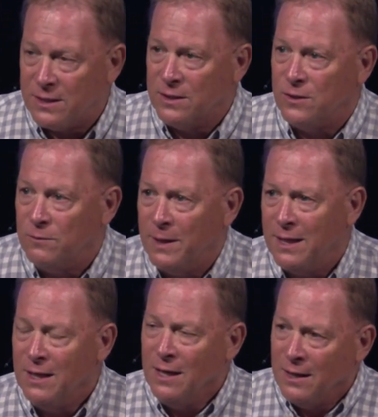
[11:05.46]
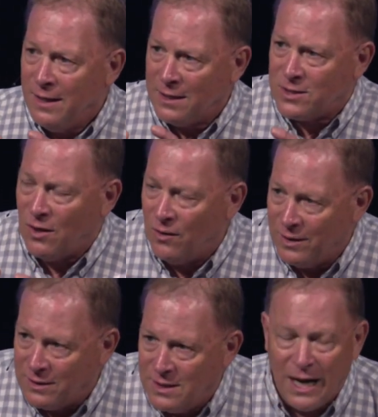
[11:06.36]
Listen to me. That's
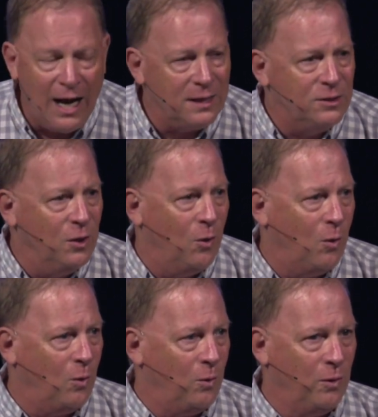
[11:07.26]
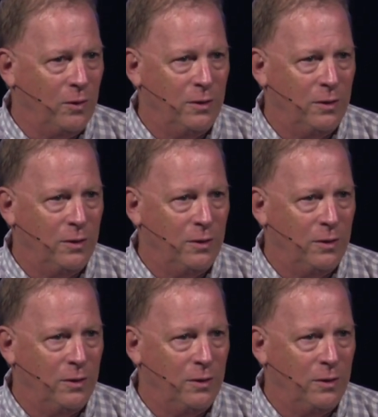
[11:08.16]
called a God goal.